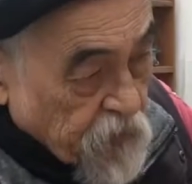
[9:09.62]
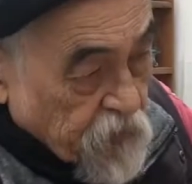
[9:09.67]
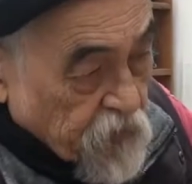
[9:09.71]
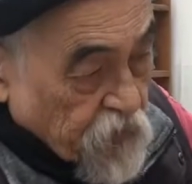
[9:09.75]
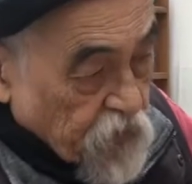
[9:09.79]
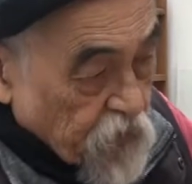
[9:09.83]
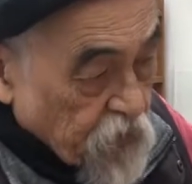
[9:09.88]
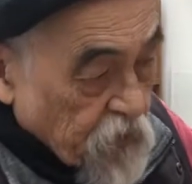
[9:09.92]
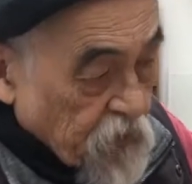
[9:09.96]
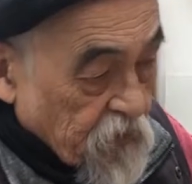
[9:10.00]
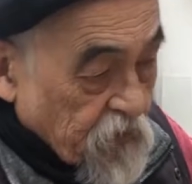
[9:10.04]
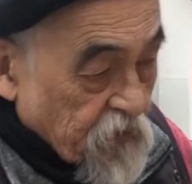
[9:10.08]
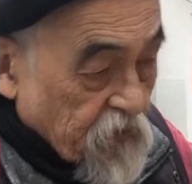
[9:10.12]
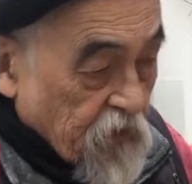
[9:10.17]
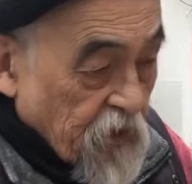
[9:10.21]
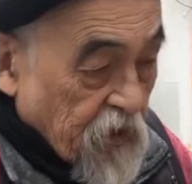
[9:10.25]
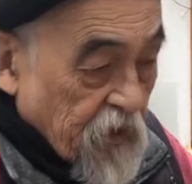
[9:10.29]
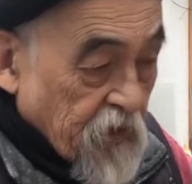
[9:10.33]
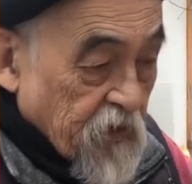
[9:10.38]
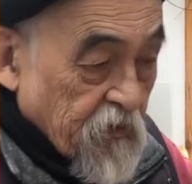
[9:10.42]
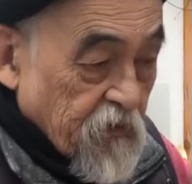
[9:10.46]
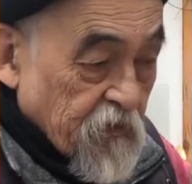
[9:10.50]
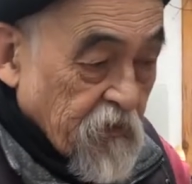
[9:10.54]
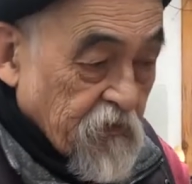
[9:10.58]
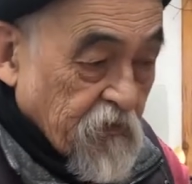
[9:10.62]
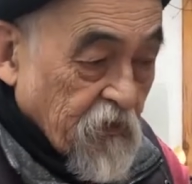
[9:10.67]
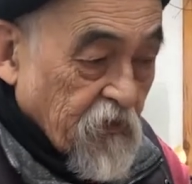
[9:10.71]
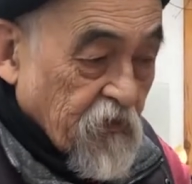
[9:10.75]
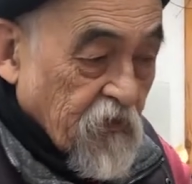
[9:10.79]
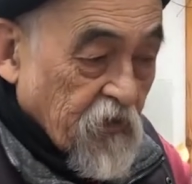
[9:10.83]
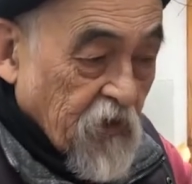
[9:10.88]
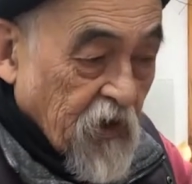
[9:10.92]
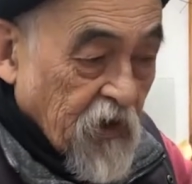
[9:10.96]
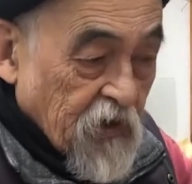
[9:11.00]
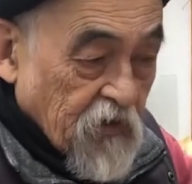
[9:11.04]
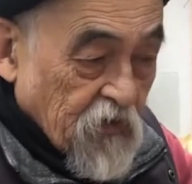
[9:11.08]
as you can see, there's a
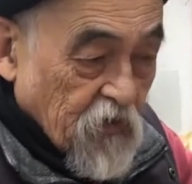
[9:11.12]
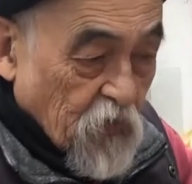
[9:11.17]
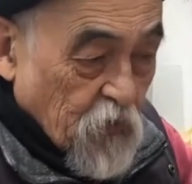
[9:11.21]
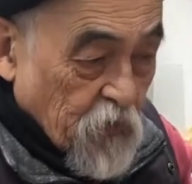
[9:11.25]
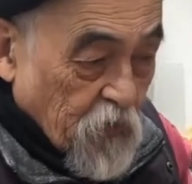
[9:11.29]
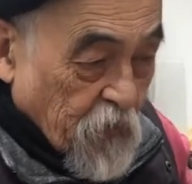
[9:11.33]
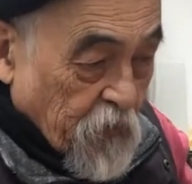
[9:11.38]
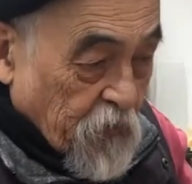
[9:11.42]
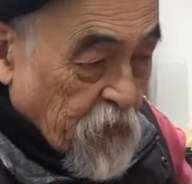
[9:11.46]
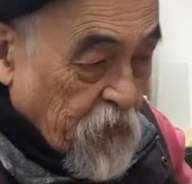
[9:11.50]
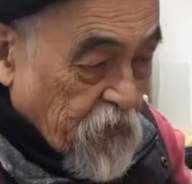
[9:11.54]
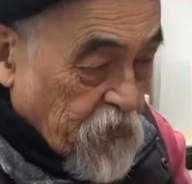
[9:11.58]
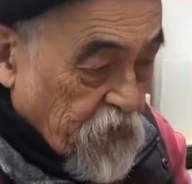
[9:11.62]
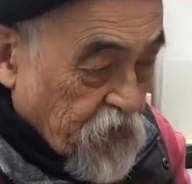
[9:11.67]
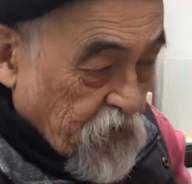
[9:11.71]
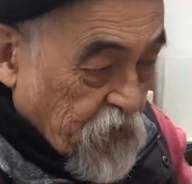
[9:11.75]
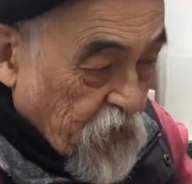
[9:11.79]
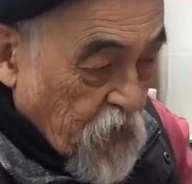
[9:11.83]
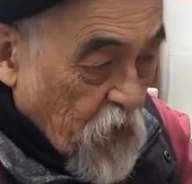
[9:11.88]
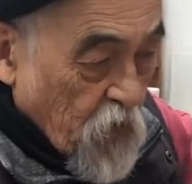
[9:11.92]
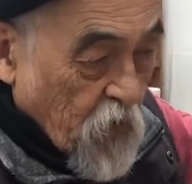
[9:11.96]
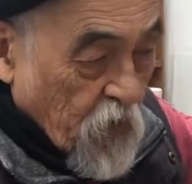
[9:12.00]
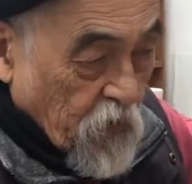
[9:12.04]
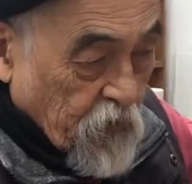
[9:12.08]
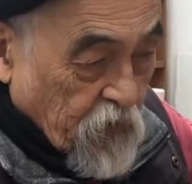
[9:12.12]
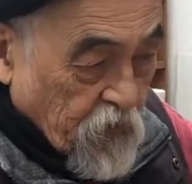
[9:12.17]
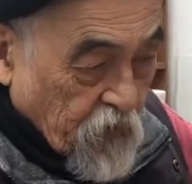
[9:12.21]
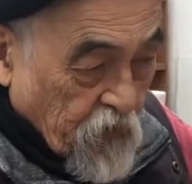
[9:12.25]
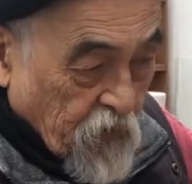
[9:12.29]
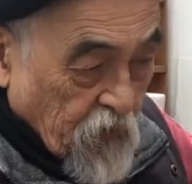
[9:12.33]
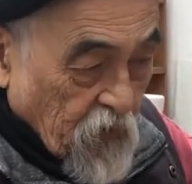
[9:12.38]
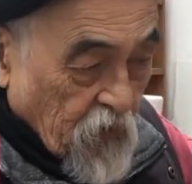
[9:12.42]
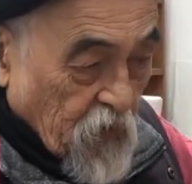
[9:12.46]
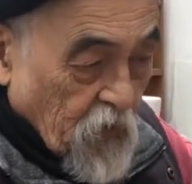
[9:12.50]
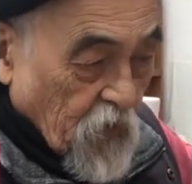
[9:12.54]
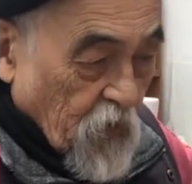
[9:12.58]
slight sort of skirt
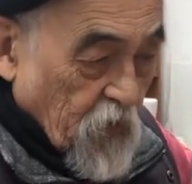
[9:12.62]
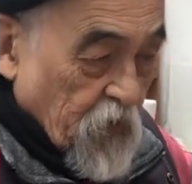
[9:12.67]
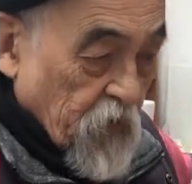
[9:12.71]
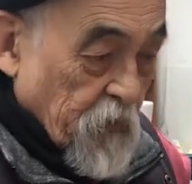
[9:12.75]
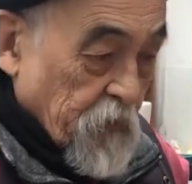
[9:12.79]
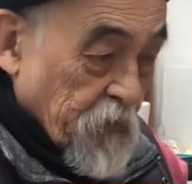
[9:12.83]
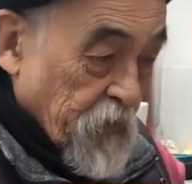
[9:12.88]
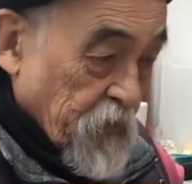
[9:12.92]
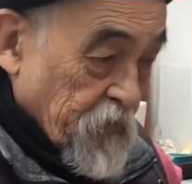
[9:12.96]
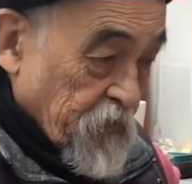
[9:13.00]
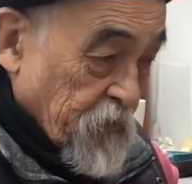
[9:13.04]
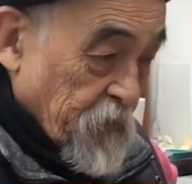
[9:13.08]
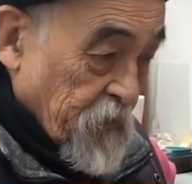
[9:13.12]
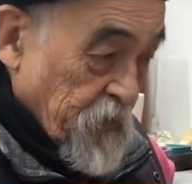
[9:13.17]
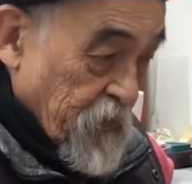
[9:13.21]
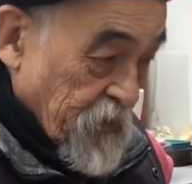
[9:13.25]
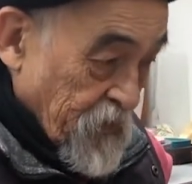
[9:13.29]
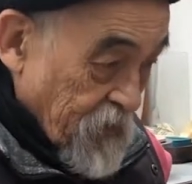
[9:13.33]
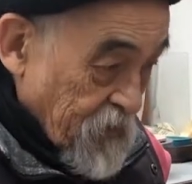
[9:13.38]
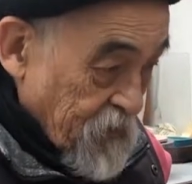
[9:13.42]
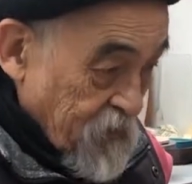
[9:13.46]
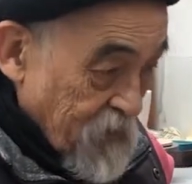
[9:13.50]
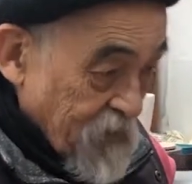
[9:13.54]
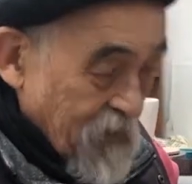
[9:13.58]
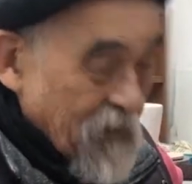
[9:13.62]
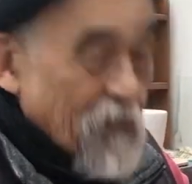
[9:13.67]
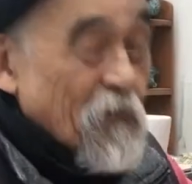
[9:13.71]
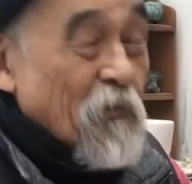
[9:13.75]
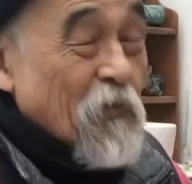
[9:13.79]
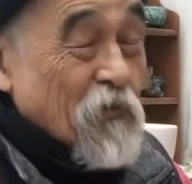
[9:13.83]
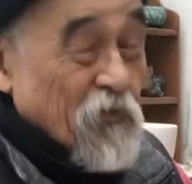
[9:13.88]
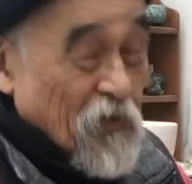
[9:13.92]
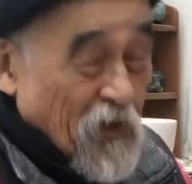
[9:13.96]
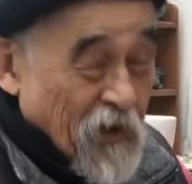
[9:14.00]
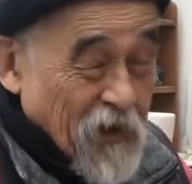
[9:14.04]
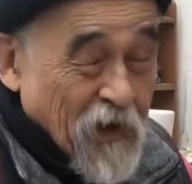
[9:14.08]
on the bottom here,
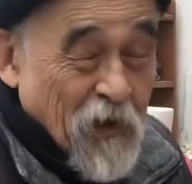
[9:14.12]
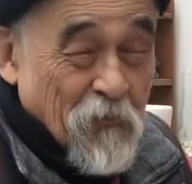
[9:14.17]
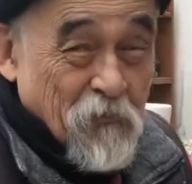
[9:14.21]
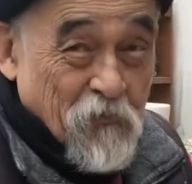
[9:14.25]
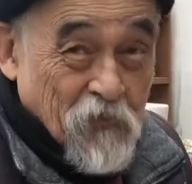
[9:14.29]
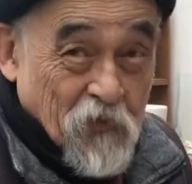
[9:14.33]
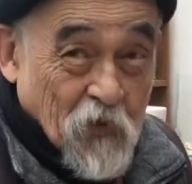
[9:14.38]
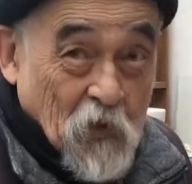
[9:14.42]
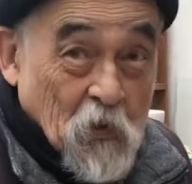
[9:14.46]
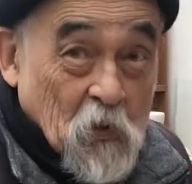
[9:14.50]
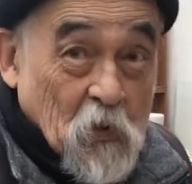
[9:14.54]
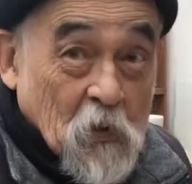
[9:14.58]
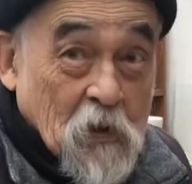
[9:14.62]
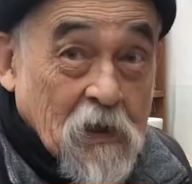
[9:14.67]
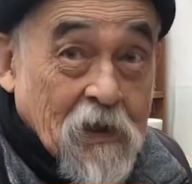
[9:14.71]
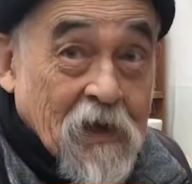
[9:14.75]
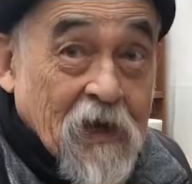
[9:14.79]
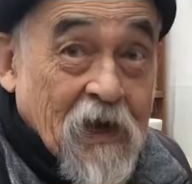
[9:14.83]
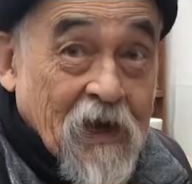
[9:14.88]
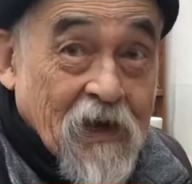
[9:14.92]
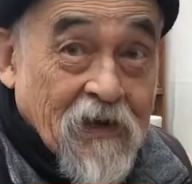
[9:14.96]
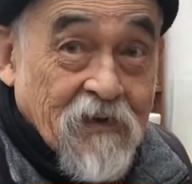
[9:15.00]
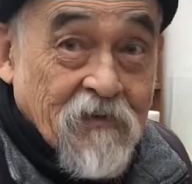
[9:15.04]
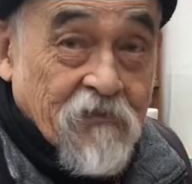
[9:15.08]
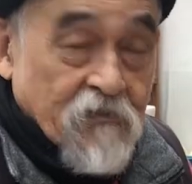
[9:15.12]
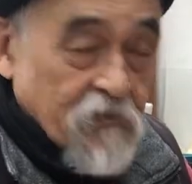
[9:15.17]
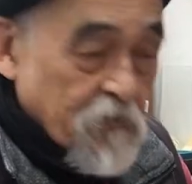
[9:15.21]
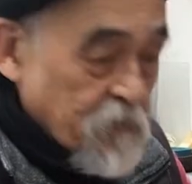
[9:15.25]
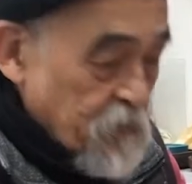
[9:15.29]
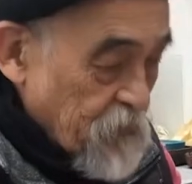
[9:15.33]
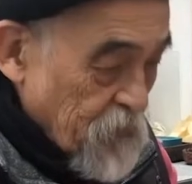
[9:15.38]
which I absolutely hate.